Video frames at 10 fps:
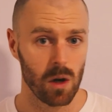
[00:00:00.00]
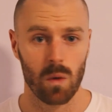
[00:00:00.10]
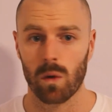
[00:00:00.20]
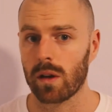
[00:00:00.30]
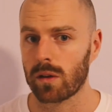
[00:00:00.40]

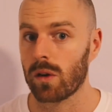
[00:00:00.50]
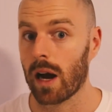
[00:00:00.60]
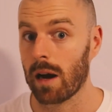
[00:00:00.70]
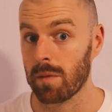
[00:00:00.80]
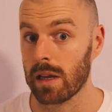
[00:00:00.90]
Well, it could
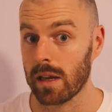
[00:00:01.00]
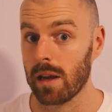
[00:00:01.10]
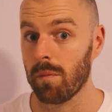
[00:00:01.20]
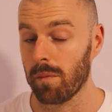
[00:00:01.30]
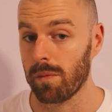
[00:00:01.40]
harm me
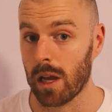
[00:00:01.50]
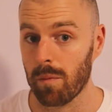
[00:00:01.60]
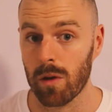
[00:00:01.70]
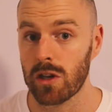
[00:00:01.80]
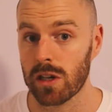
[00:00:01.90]

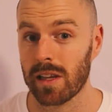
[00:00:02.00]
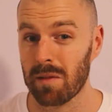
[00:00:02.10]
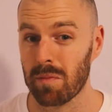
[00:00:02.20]
emotionally,